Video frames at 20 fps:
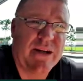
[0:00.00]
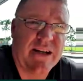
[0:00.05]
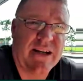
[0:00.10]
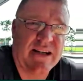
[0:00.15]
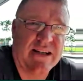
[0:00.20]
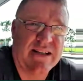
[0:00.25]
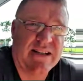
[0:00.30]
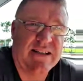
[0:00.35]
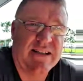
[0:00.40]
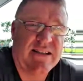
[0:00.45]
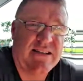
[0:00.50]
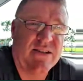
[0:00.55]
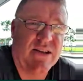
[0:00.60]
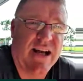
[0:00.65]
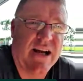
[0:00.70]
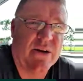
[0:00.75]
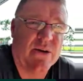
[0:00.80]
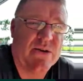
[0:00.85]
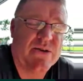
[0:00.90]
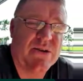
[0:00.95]
bringing it into
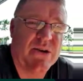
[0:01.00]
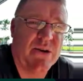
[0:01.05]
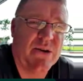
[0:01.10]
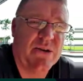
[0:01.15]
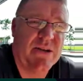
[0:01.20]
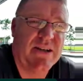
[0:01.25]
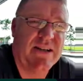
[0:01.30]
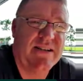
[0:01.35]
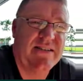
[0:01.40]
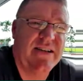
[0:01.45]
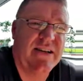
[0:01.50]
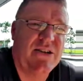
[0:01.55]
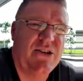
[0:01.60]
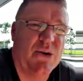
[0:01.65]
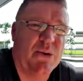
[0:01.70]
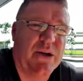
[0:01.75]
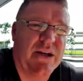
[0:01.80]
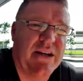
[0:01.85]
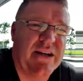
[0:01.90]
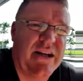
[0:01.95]
Arizona. They're
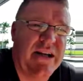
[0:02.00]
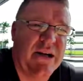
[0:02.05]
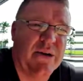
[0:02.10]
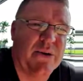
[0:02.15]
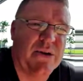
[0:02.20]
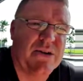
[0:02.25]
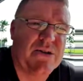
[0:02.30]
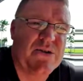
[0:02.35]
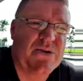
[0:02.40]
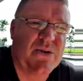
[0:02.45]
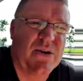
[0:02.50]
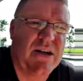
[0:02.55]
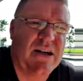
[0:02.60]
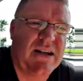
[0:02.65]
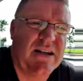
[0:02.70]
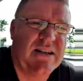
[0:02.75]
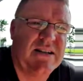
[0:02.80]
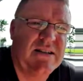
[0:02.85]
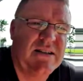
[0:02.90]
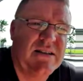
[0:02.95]
doing it here in
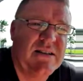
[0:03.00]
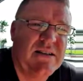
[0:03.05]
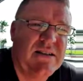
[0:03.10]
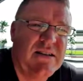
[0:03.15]
Australia.